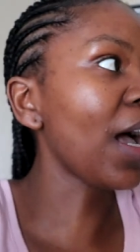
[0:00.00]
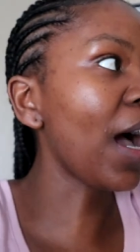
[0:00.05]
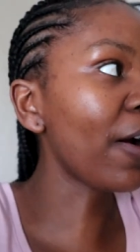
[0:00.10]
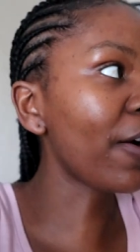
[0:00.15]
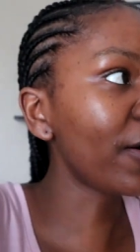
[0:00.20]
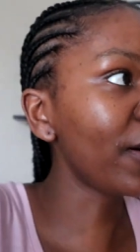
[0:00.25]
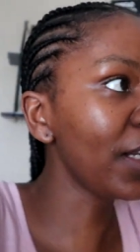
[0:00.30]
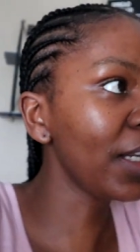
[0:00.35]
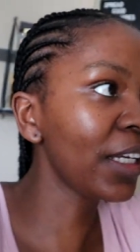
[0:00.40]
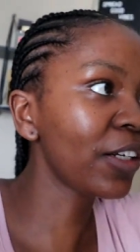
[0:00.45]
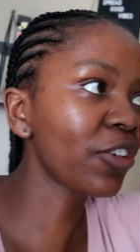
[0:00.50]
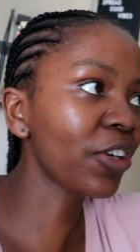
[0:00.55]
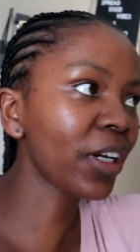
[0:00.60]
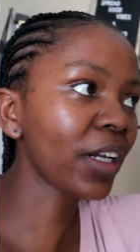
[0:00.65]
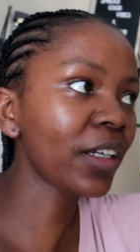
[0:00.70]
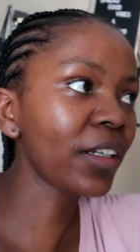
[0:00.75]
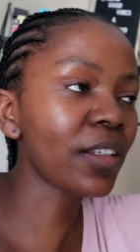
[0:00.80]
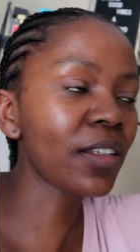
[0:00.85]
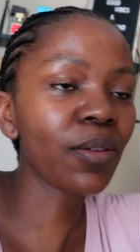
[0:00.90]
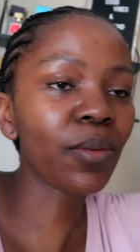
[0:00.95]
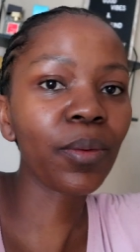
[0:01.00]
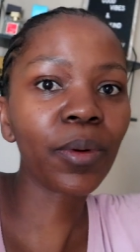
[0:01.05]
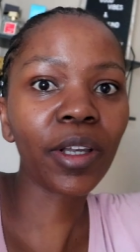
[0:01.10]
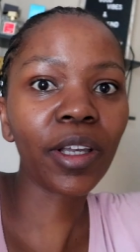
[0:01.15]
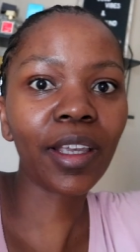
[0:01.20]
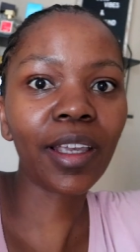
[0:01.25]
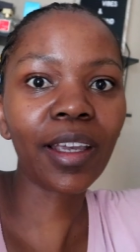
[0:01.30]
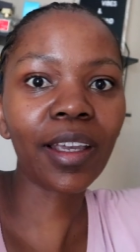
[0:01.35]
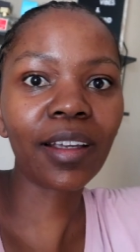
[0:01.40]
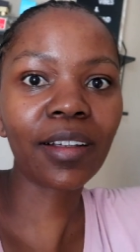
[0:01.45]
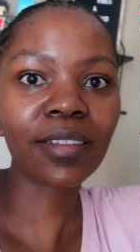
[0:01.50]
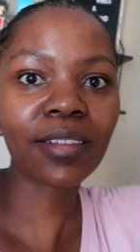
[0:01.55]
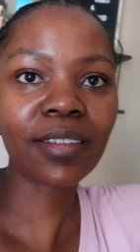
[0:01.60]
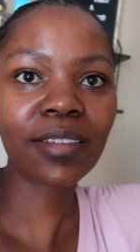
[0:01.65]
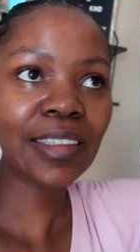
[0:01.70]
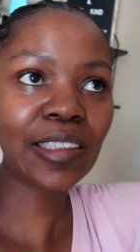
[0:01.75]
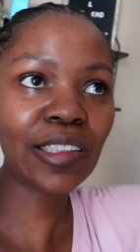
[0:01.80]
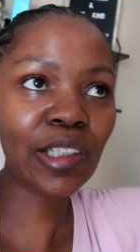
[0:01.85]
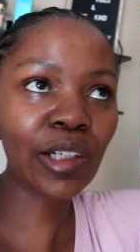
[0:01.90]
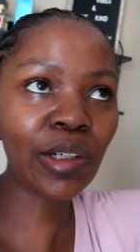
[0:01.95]
our electric isn't working,
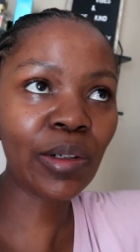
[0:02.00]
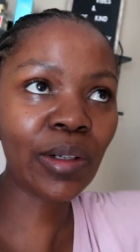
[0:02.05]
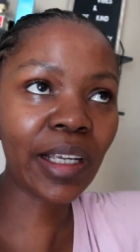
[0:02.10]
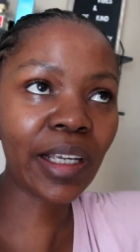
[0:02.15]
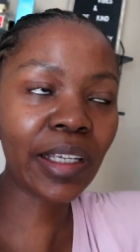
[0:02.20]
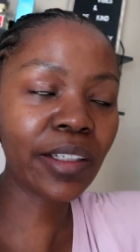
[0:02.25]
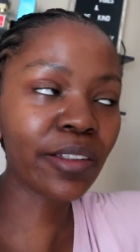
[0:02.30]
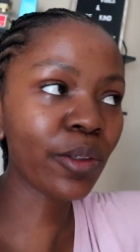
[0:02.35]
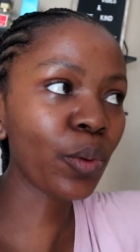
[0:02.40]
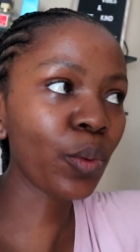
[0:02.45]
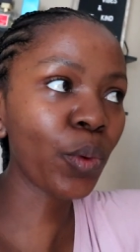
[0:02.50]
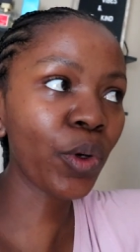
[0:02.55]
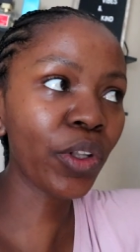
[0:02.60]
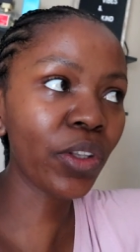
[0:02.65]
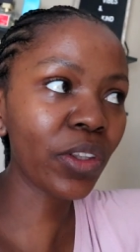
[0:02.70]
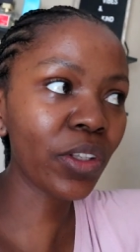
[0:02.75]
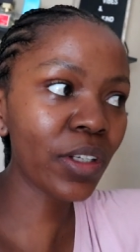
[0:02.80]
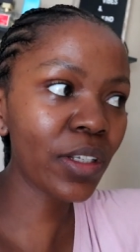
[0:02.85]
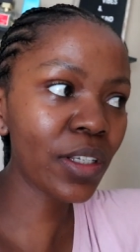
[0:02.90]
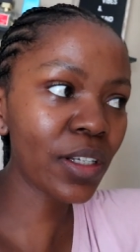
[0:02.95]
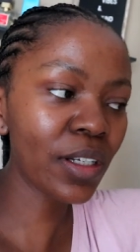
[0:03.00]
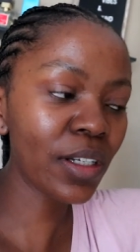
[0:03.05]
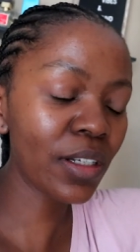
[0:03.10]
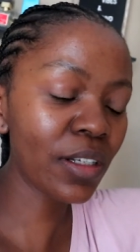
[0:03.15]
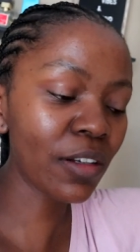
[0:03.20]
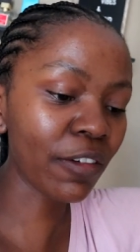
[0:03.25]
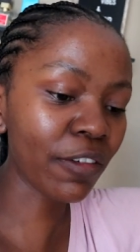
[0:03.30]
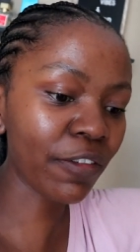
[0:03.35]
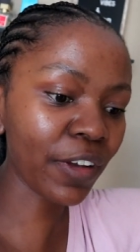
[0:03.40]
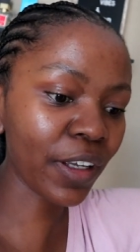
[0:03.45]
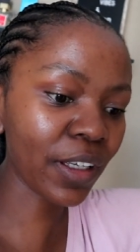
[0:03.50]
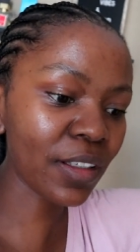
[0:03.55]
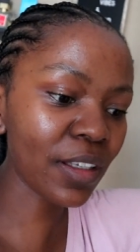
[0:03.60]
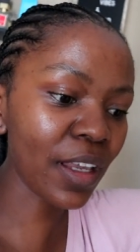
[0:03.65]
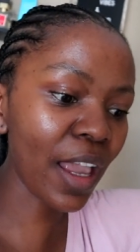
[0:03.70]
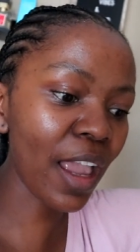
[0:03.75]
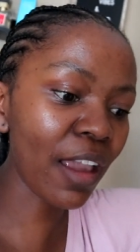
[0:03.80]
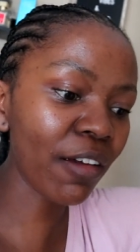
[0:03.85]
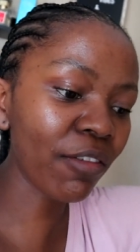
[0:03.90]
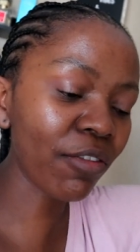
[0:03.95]
so like is it worth it to fix
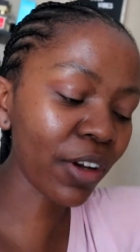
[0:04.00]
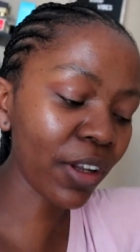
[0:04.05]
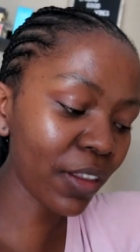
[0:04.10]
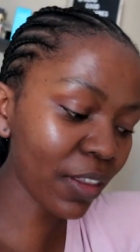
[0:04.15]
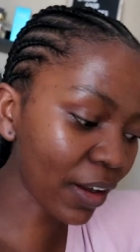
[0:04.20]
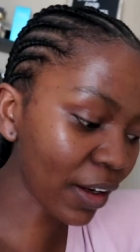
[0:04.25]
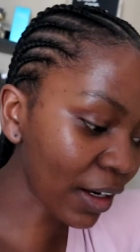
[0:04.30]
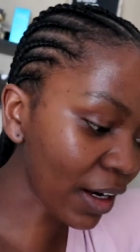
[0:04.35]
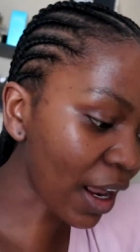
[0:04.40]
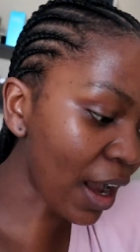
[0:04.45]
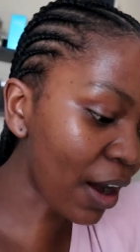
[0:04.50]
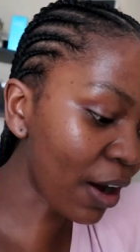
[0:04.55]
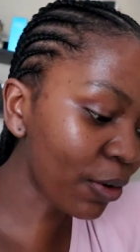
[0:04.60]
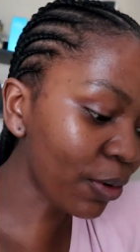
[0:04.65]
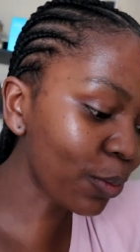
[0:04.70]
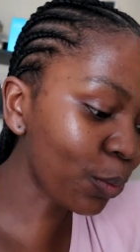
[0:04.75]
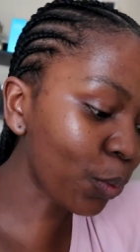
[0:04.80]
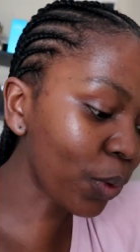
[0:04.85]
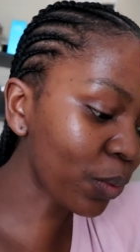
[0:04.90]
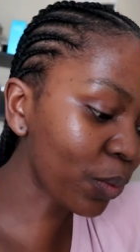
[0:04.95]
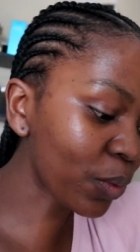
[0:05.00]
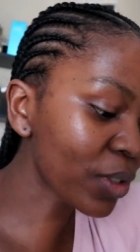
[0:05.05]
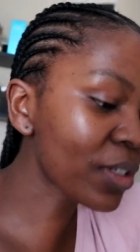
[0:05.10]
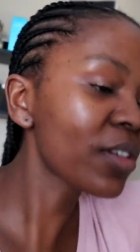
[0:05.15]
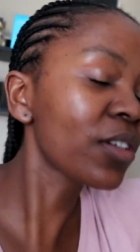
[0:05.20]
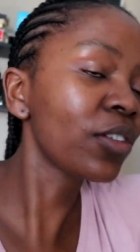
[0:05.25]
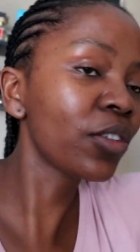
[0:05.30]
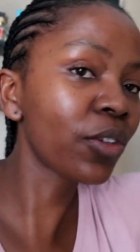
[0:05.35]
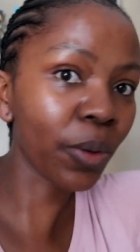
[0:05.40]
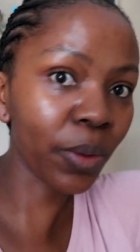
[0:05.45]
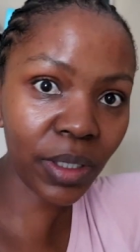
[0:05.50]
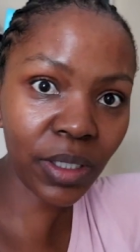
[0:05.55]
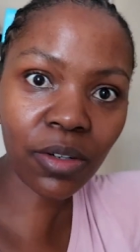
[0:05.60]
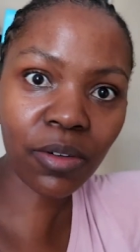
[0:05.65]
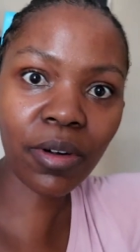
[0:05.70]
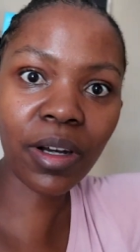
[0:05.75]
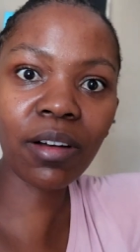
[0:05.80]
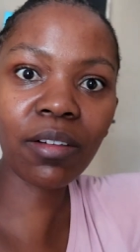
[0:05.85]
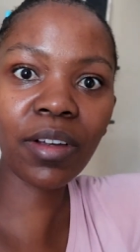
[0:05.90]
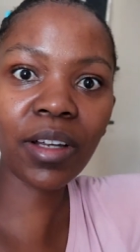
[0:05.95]
everything now when we're still going
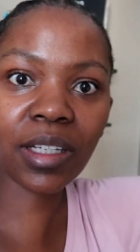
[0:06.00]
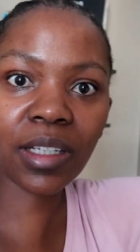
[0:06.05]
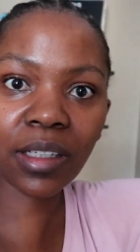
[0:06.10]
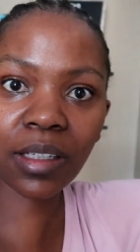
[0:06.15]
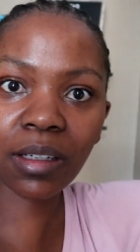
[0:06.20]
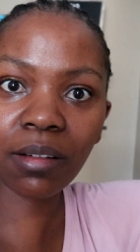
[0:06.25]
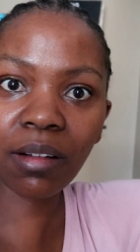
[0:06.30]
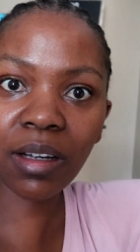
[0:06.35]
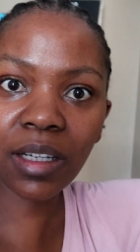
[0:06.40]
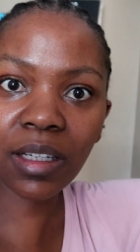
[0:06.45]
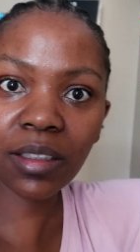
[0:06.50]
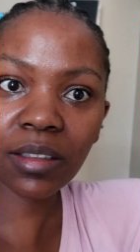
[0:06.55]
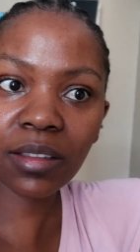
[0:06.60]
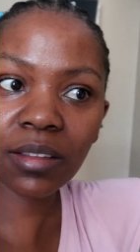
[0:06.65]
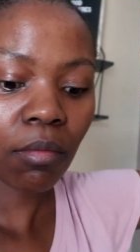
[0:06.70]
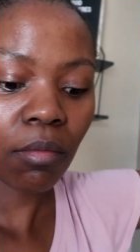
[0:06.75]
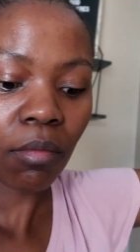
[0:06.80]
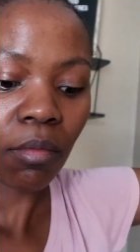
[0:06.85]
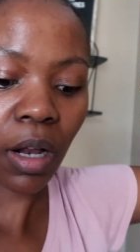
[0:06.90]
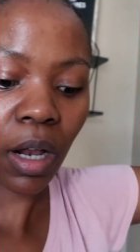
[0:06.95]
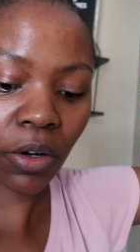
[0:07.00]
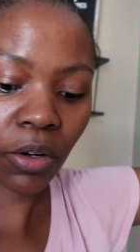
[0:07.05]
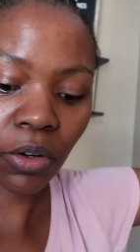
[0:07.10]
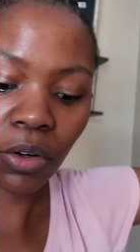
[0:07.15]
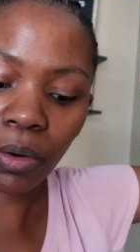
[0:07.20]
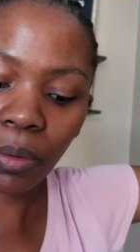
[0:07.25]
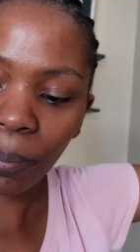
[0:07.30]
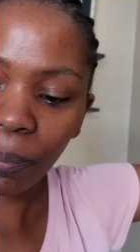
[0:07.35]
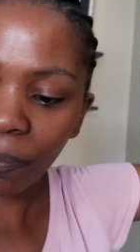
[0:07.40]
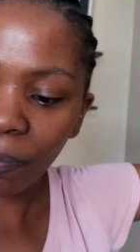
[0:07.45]
to renovate anyway? I don't know.